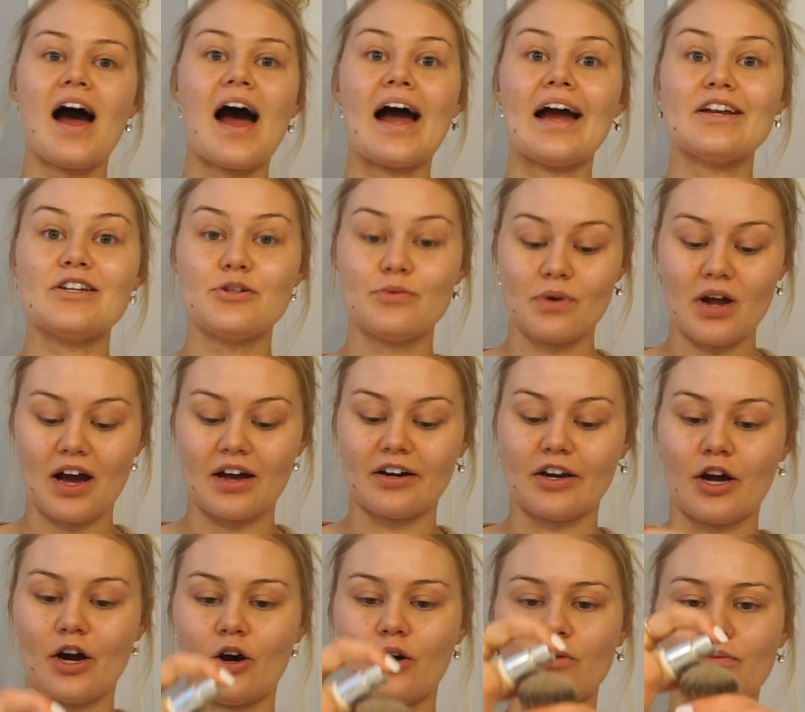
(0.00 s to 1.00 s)
I do not
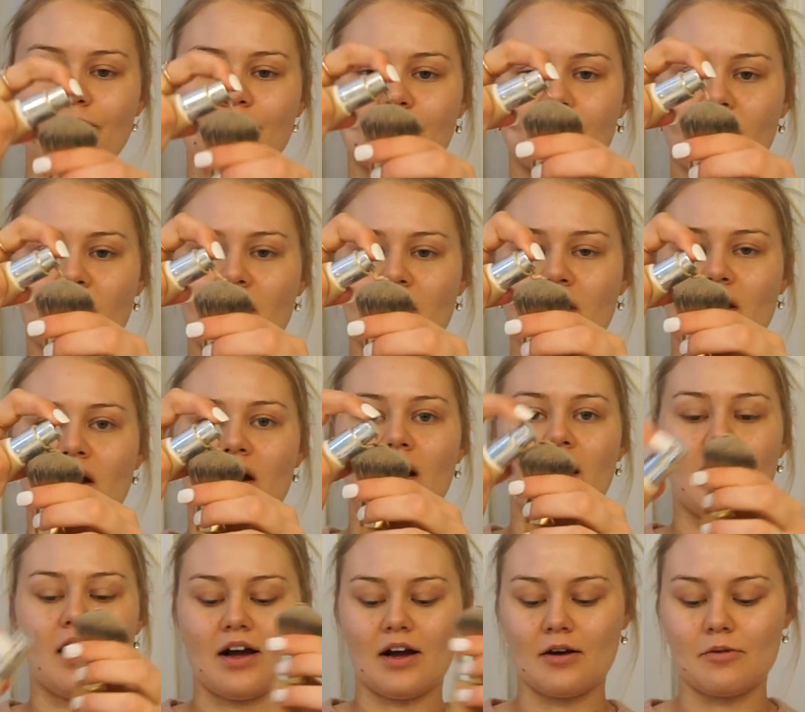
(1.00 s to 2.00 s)
know.
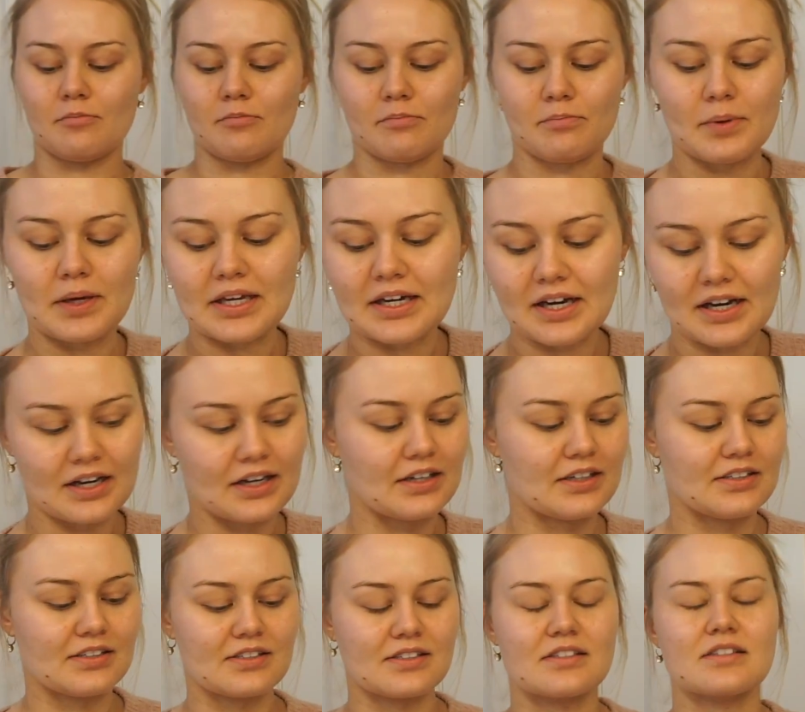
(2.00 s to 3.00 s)

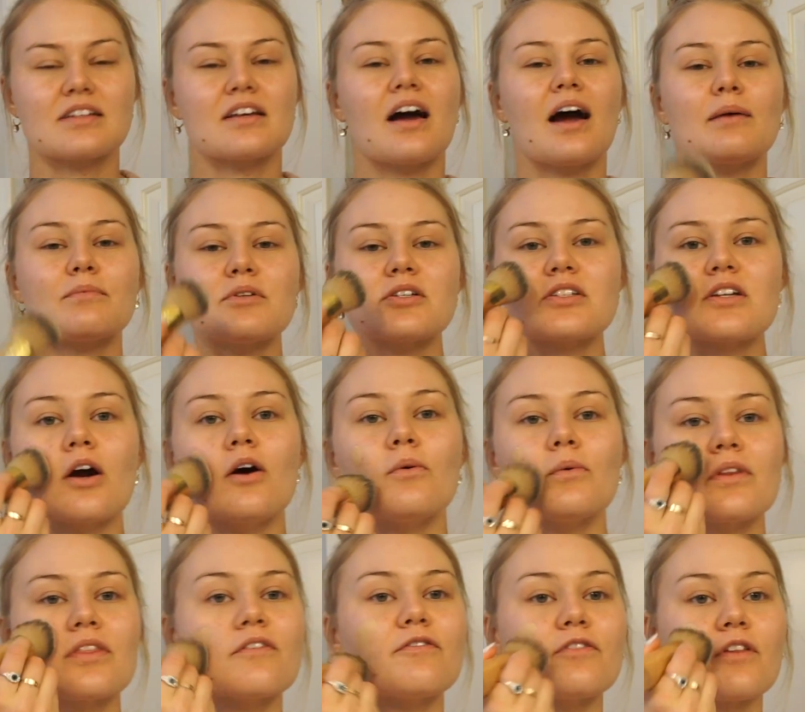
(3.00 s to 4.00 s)
Because I'm just going
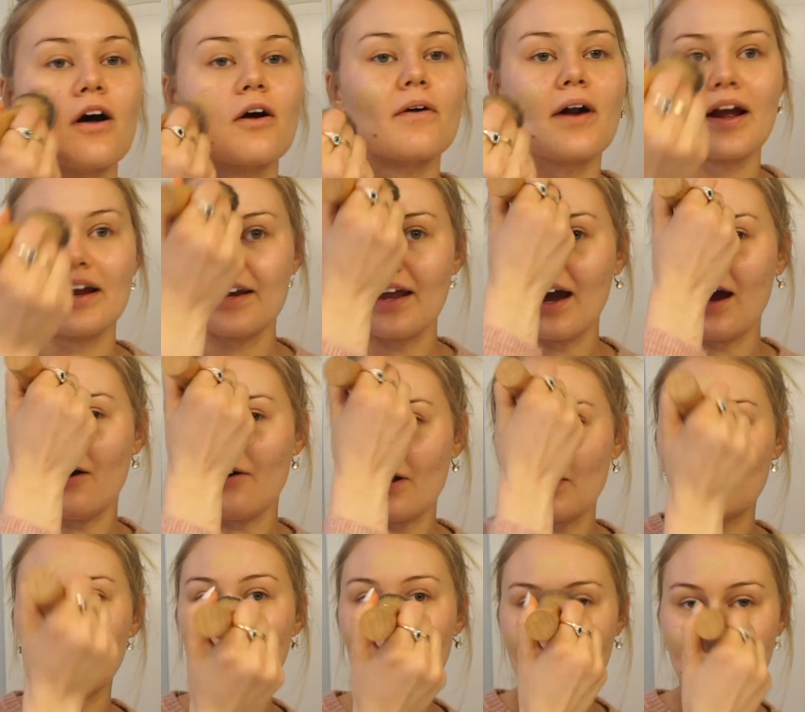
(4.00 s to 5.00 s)
with the flow right now,
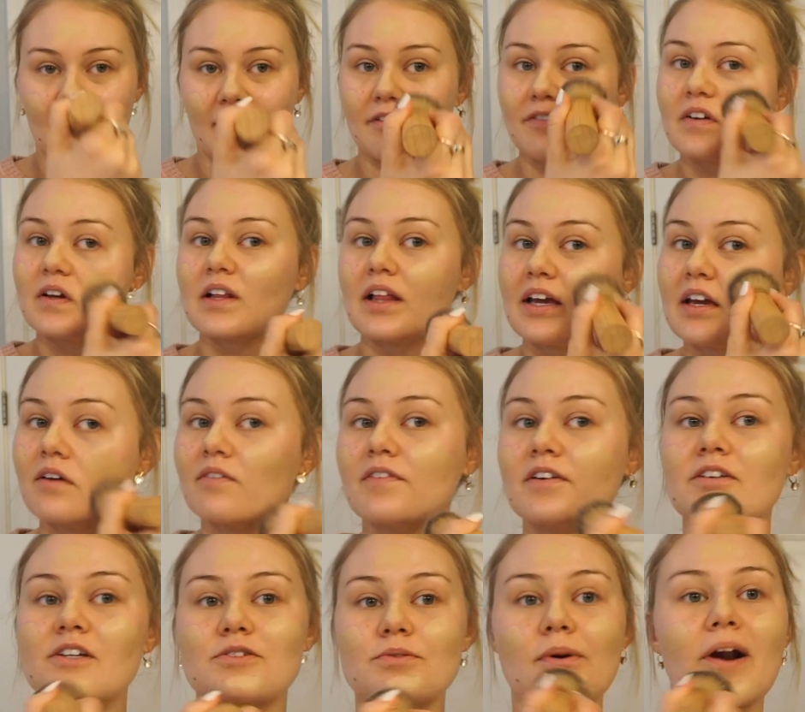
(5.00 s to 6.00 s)
and whenever I feel like it
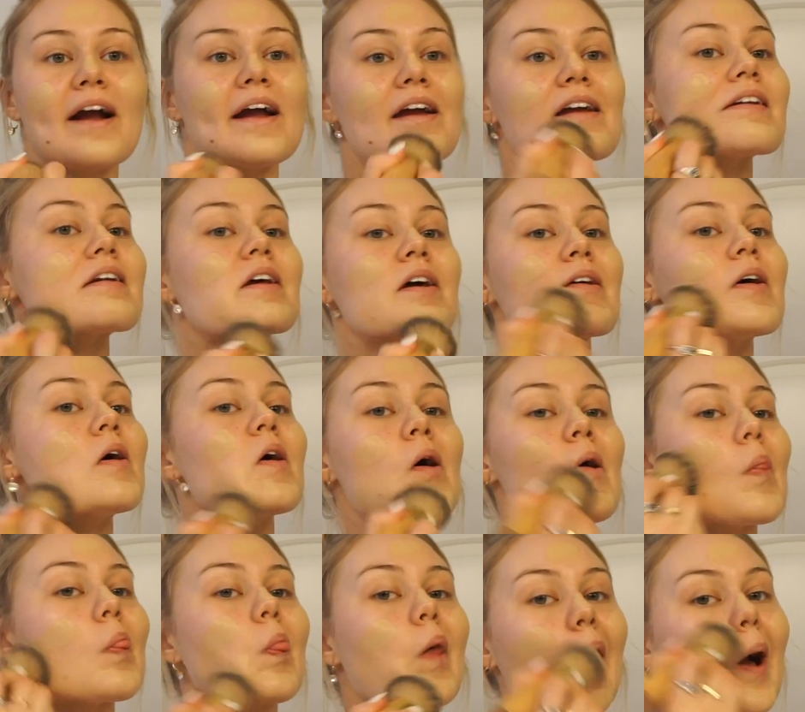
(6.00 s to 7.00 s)
feels right,
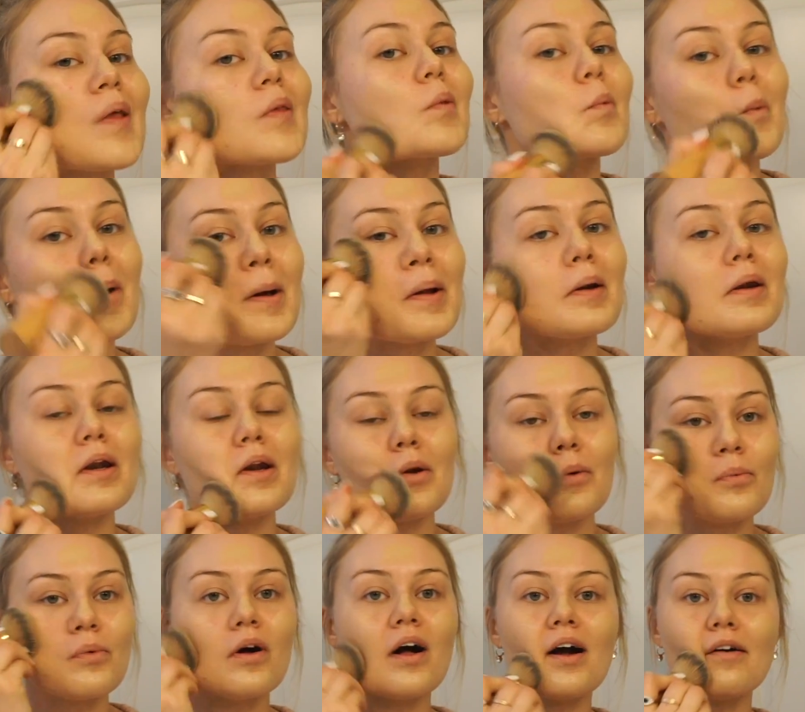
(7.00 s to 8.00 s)
that's when
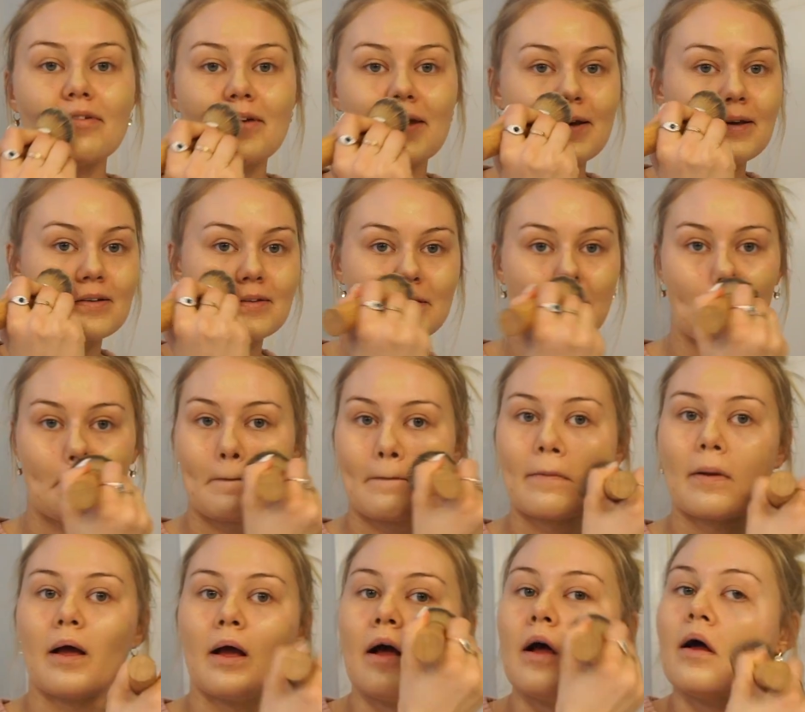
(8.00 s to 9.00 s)
we'll have kids.
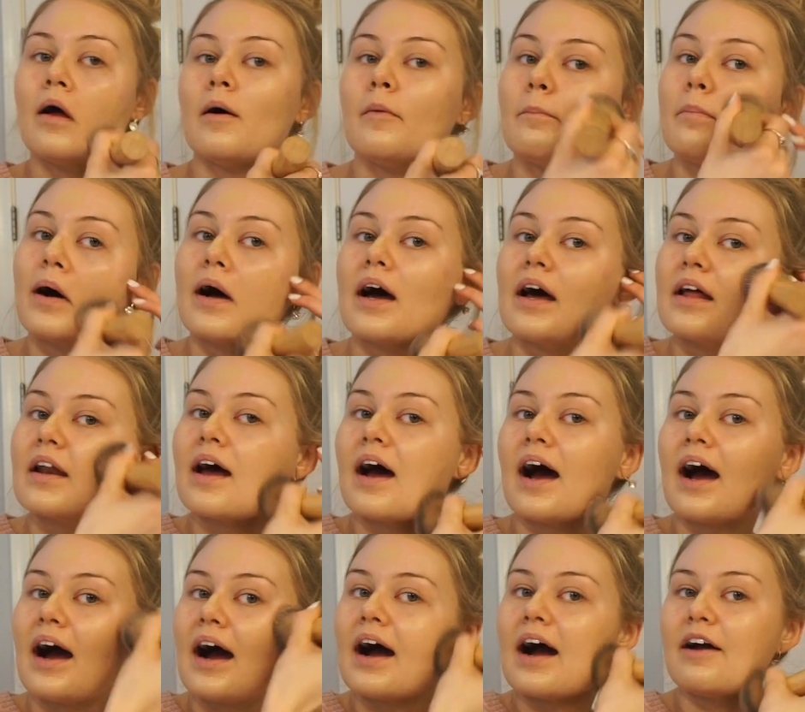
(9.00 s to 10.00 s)
But
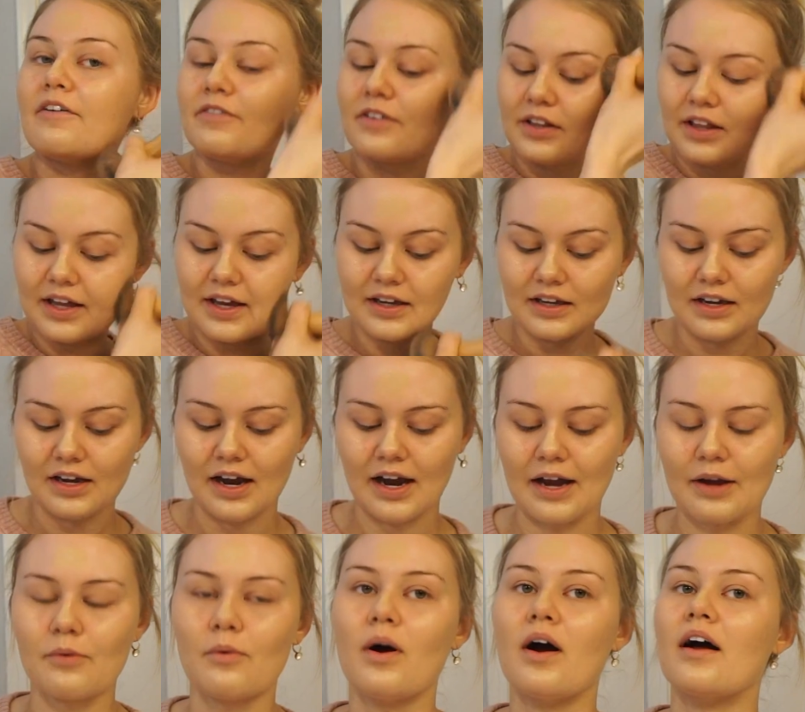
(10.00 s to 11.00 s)
I feel like
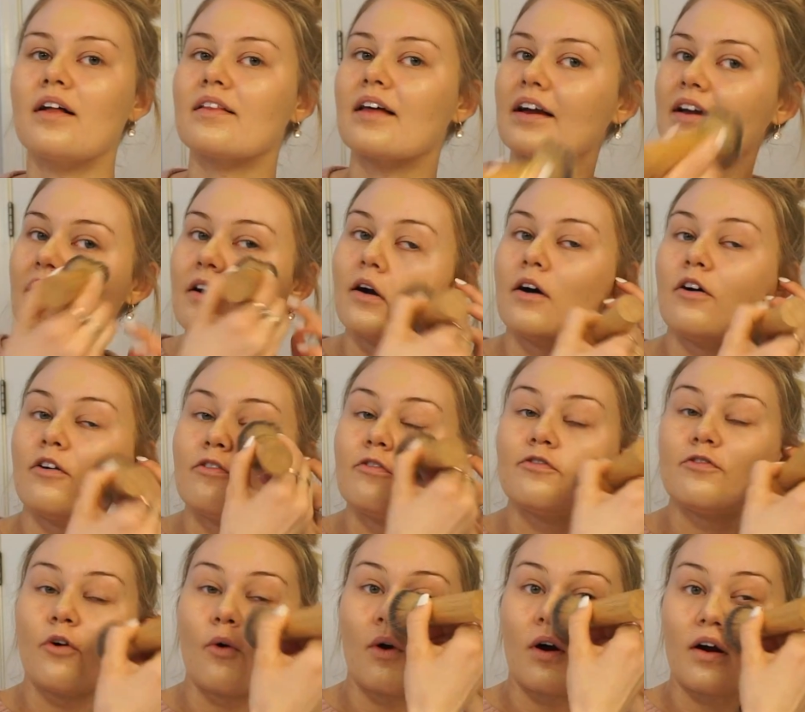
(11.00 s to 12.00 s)
I want like
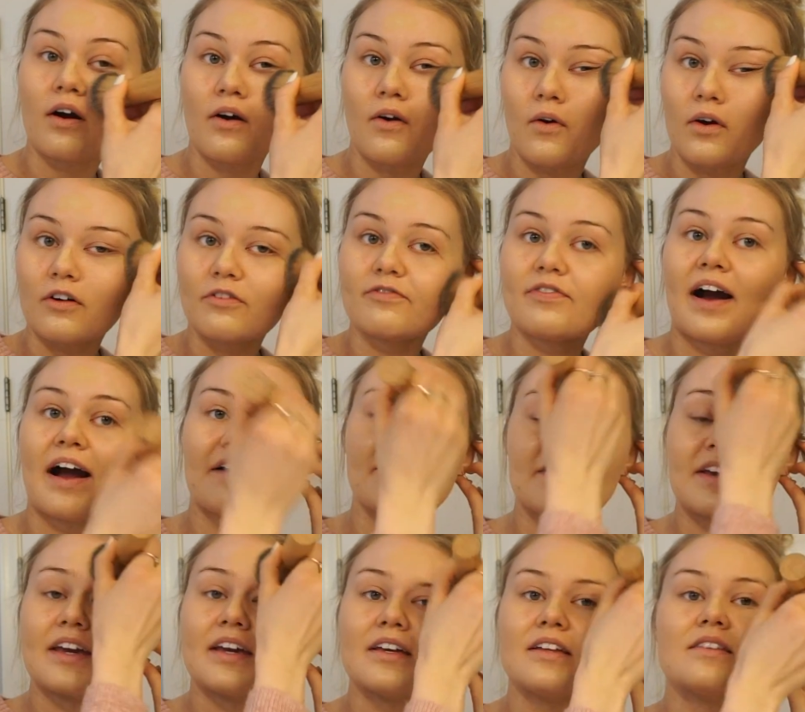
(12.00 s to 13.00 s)
4 or 5
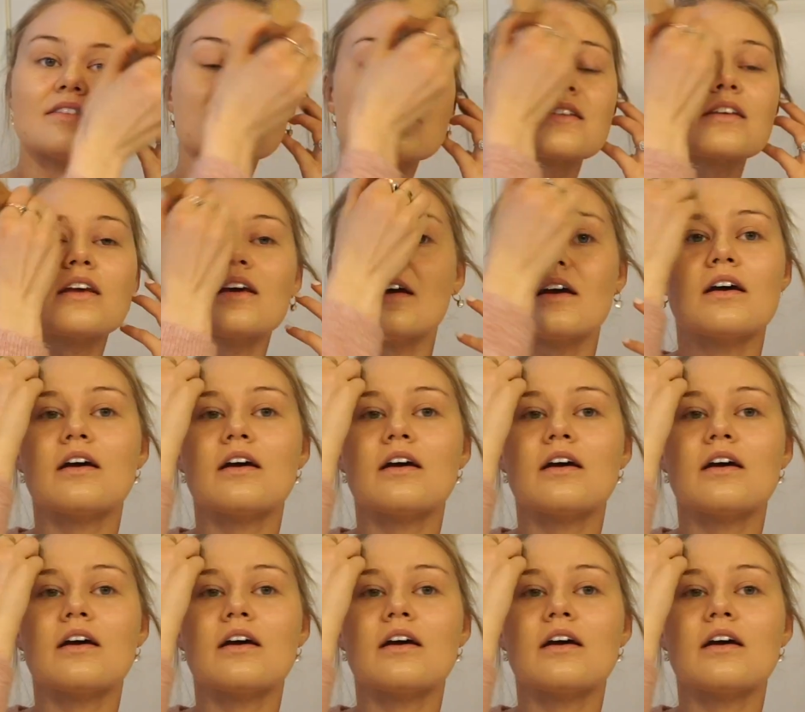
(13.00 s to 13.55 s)
kids.